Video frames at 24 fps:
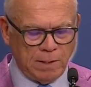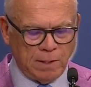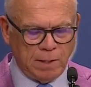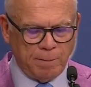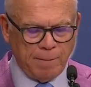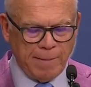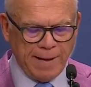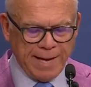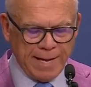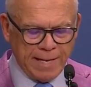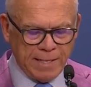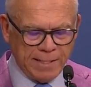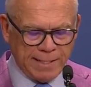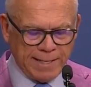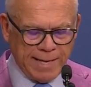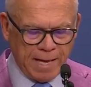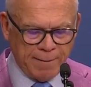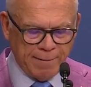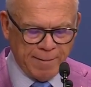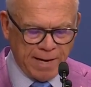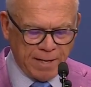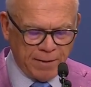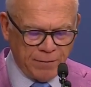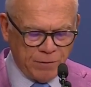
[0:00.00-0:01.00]
a man
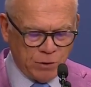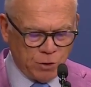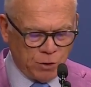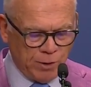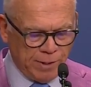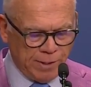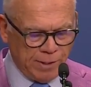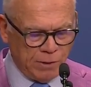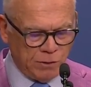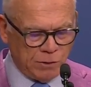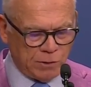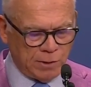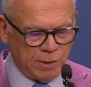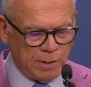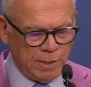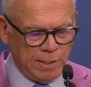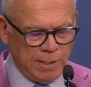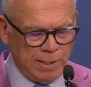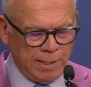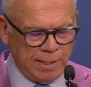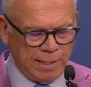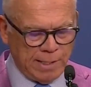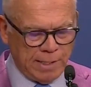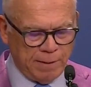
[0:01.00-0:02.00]
came out of the trees
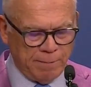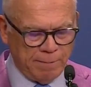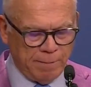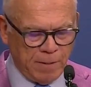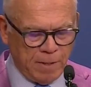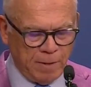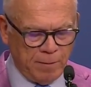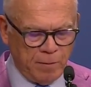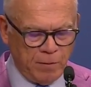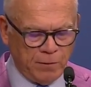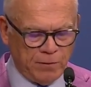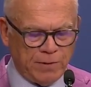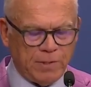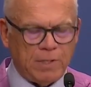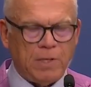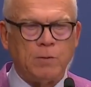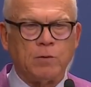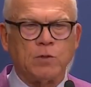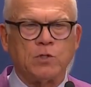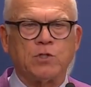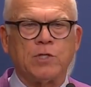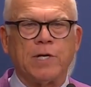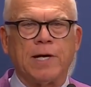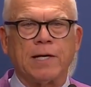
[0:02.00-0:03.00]
and mumbled that he
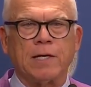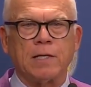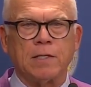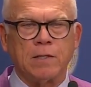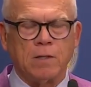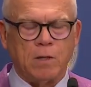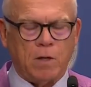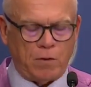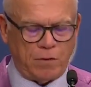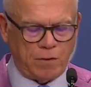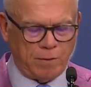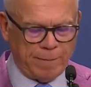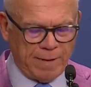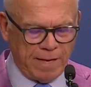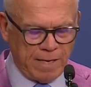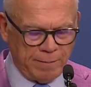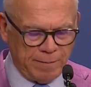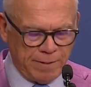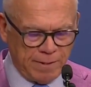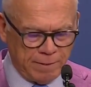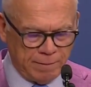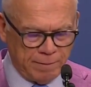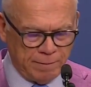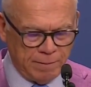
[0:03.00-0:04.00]
was checking on the
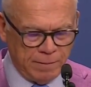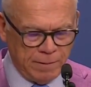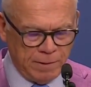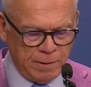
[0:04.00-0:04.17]
baby.